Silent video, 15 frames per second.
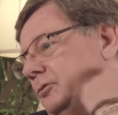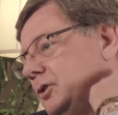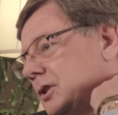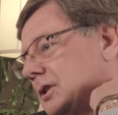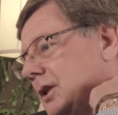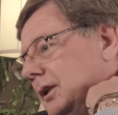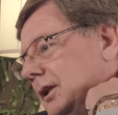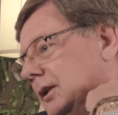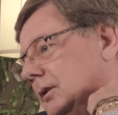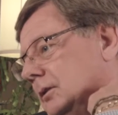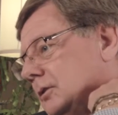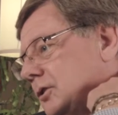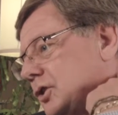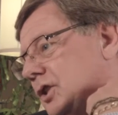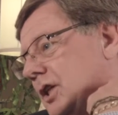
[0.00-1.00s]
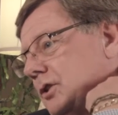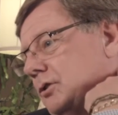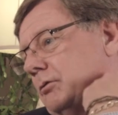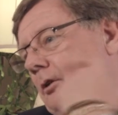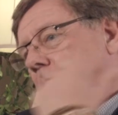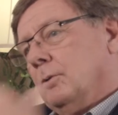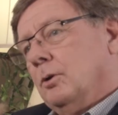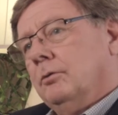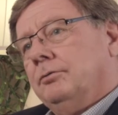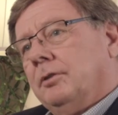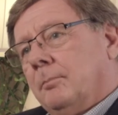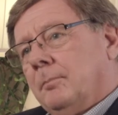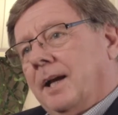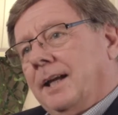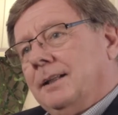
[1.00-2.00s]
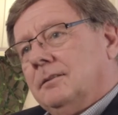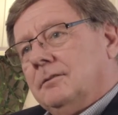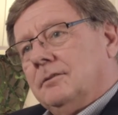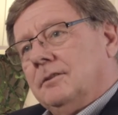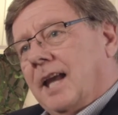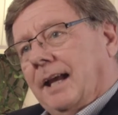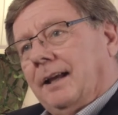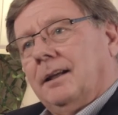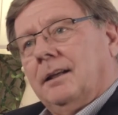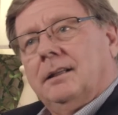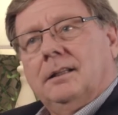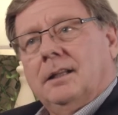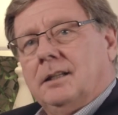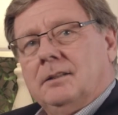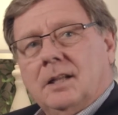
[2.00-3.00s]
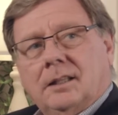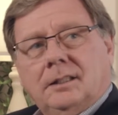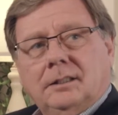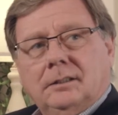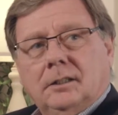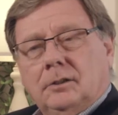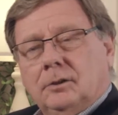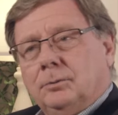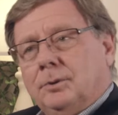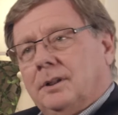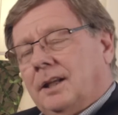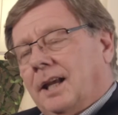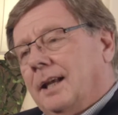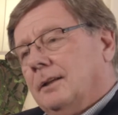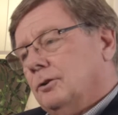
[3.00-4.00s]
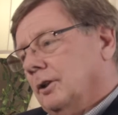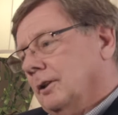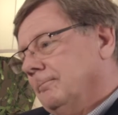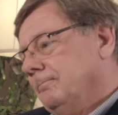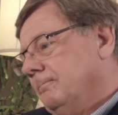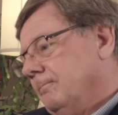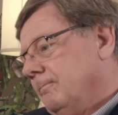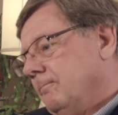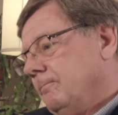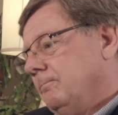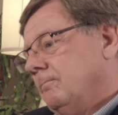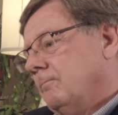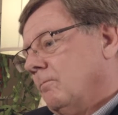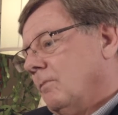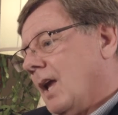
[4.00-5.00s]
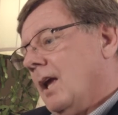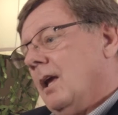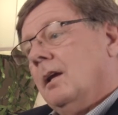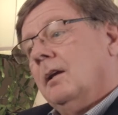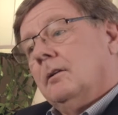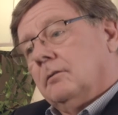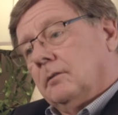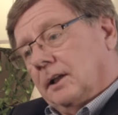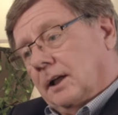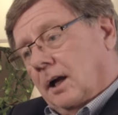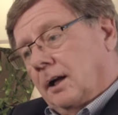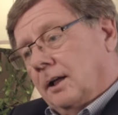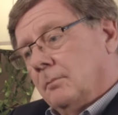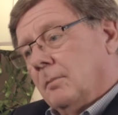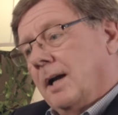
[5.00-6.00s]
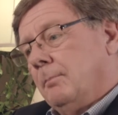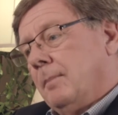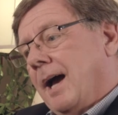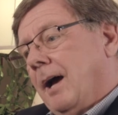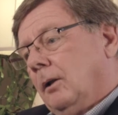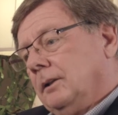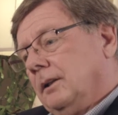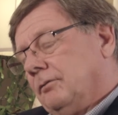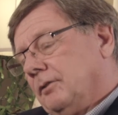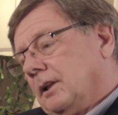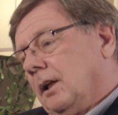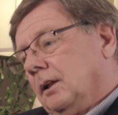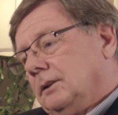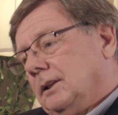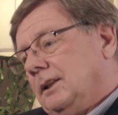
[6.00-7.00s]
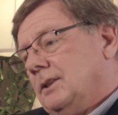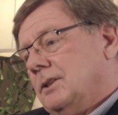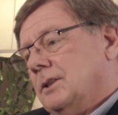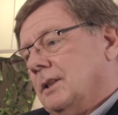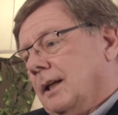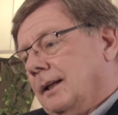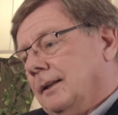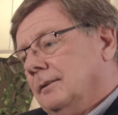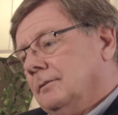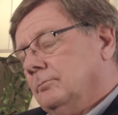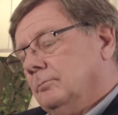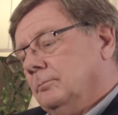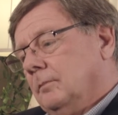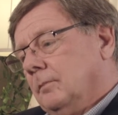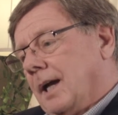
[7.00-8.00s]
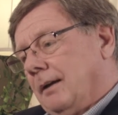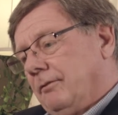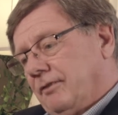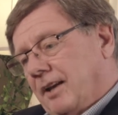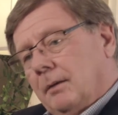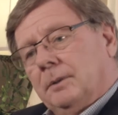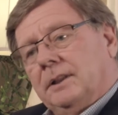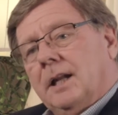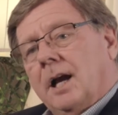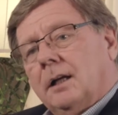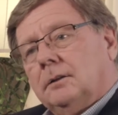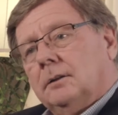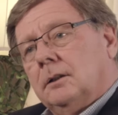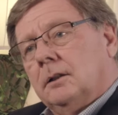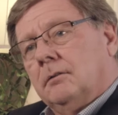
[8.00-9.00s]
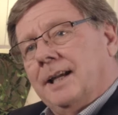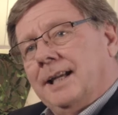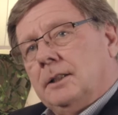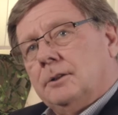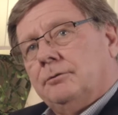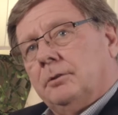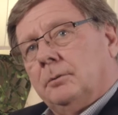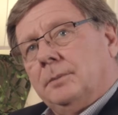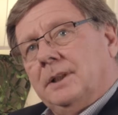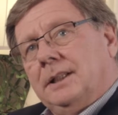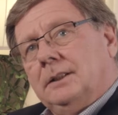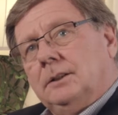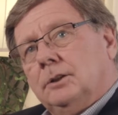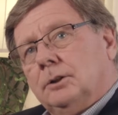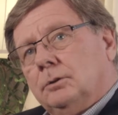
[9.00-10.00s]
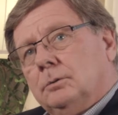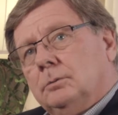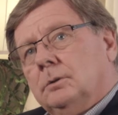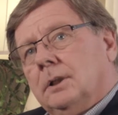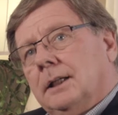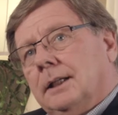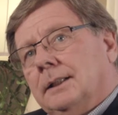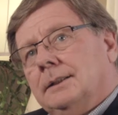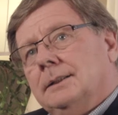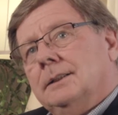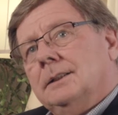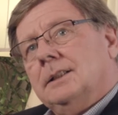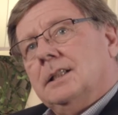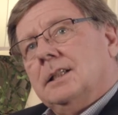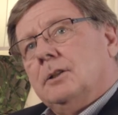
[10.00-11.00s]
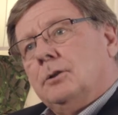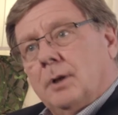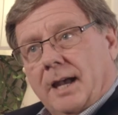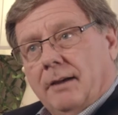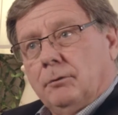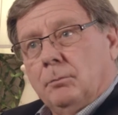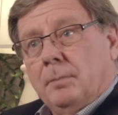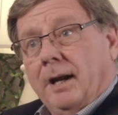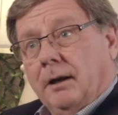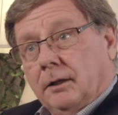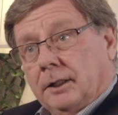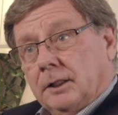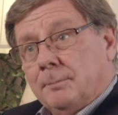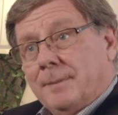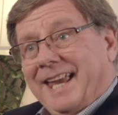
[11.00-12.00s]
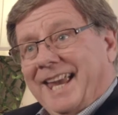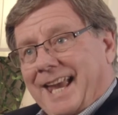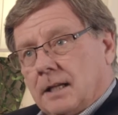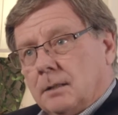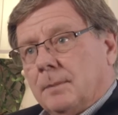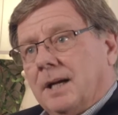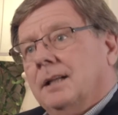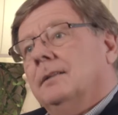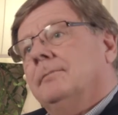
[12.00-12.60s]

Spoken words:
just a little cyst removed from my neck. It had nothing to do with cancer. Regarding my bowel difficulties, my family doctor arranged for me to have a barium enema.